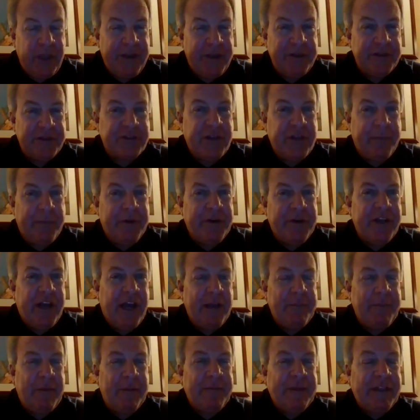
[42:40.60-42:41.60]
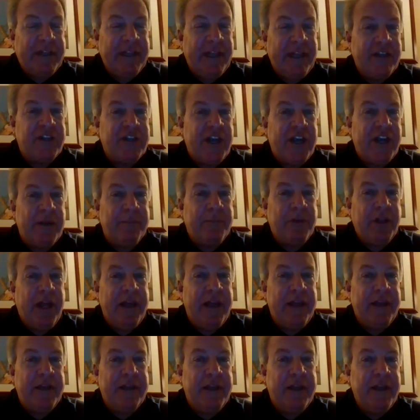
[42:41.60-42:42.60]
the summertime up at Lake
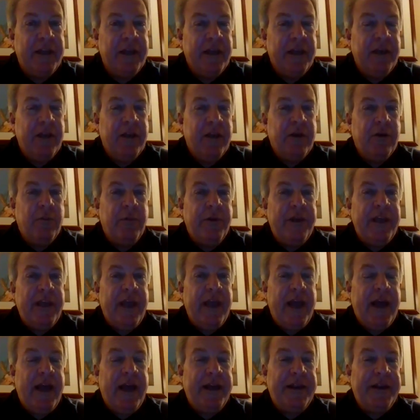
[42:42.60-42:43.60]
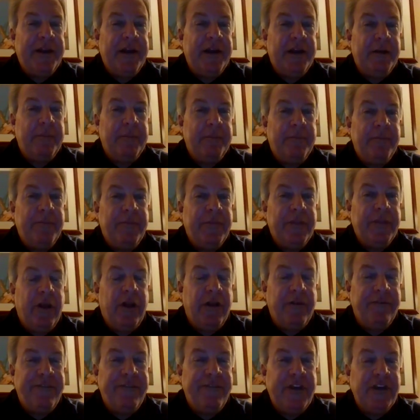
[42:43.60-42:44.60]
Champlain, we had
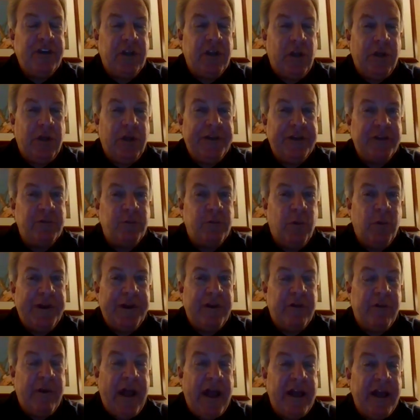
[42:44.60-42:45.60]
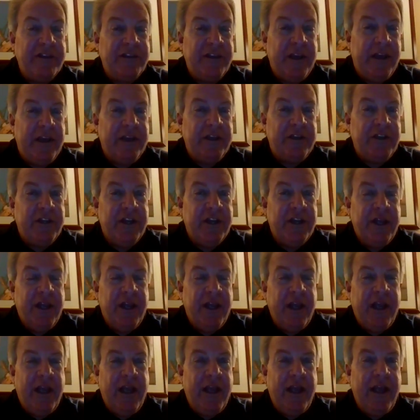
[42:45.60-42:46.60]
fish along this one grass edge,
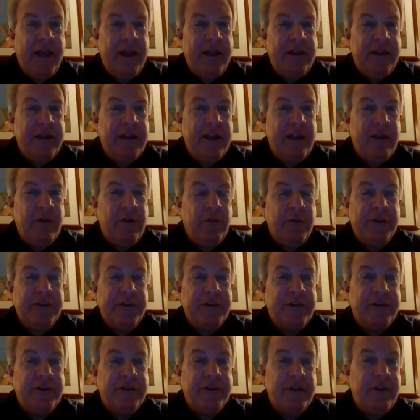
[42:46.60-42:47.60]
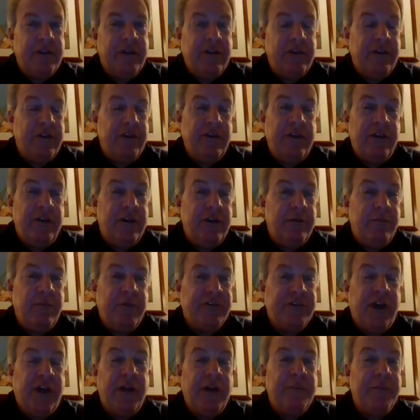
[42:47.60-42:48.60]
and it was
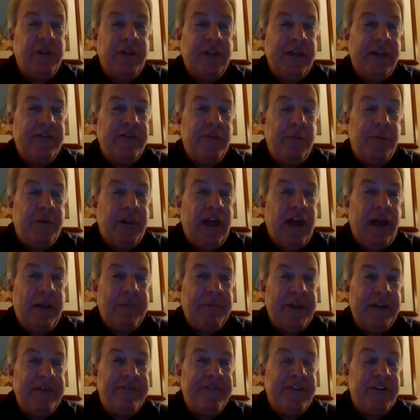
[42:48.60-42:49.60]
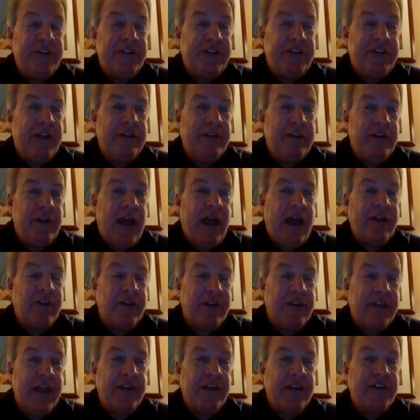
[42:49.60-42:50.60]
unbelievable how many fish that I
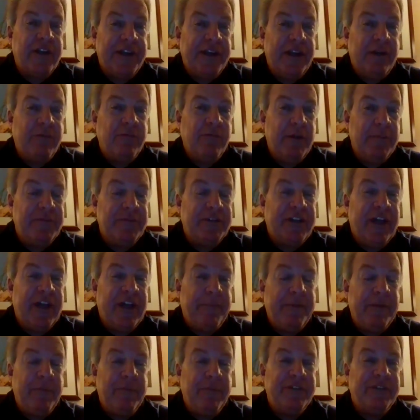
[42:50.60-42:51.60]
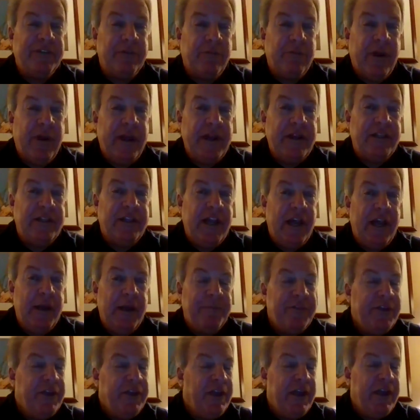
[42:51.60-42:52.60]
could catch on that Rip Stop. It was the right
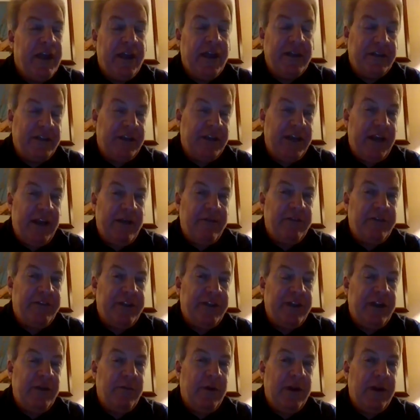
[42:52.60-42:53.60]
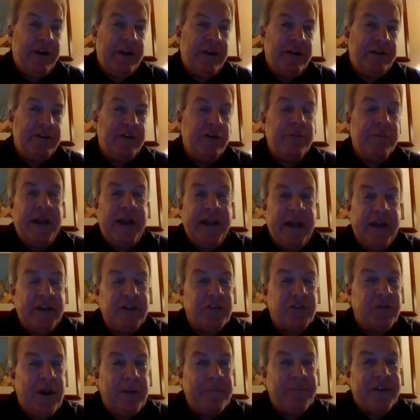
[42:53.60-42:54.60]
depth. It did everything they wanted to do. My
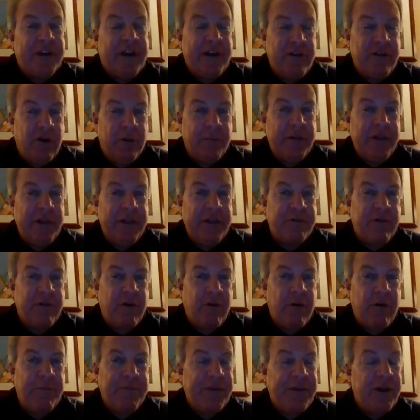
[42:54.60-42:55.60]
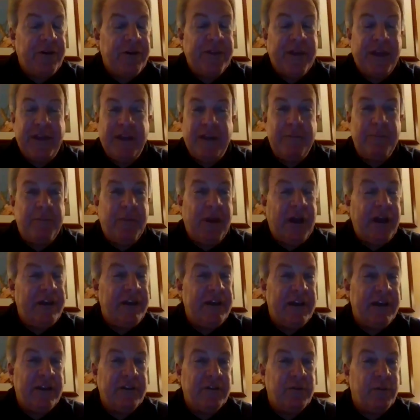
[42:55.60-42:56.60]
X-Wrap that I normally throw up there, they didn't bite
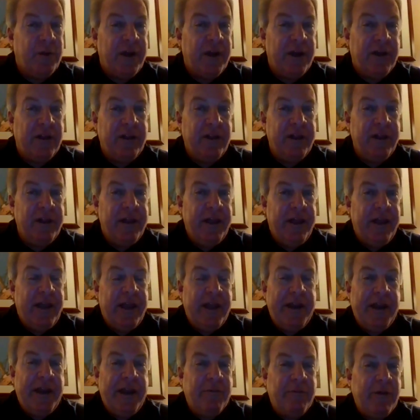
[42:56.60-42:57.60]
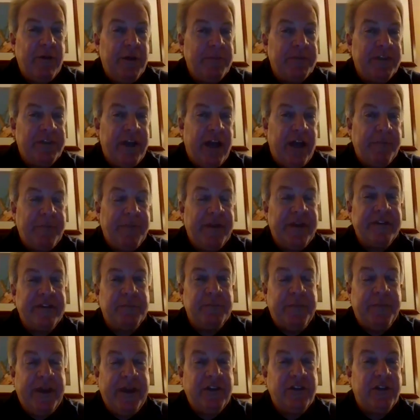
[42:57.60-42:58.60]
it as well. And that Rip Stop,
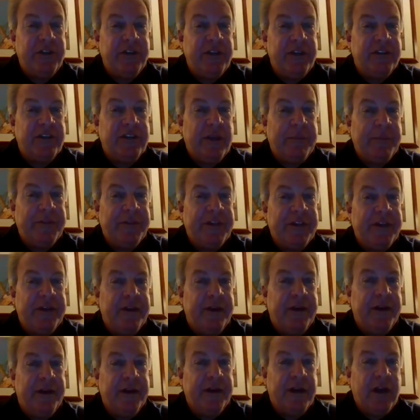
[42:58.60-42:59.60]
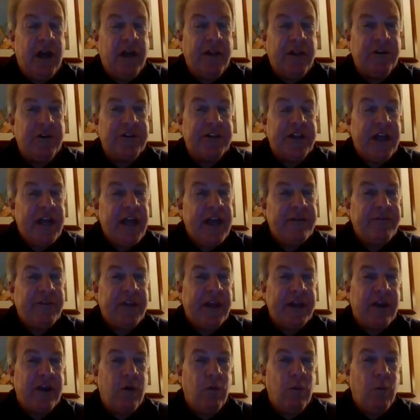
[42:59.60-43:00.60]
especially some of the colors, they have
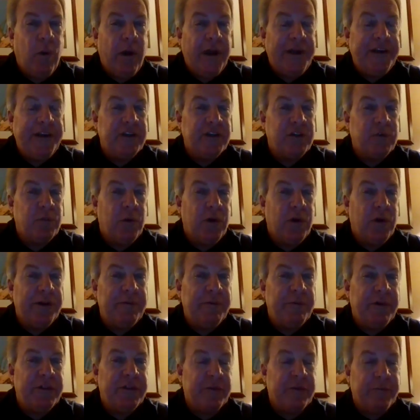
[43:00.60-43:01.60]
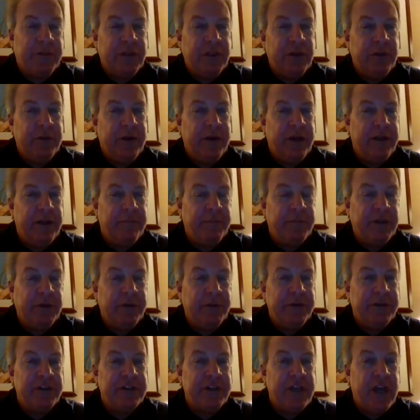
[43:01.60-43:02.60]
like a whitish one with a
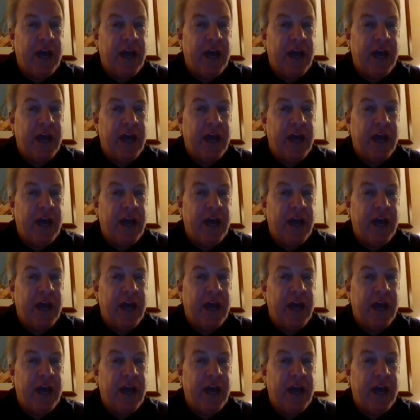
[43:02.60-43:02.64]
bluish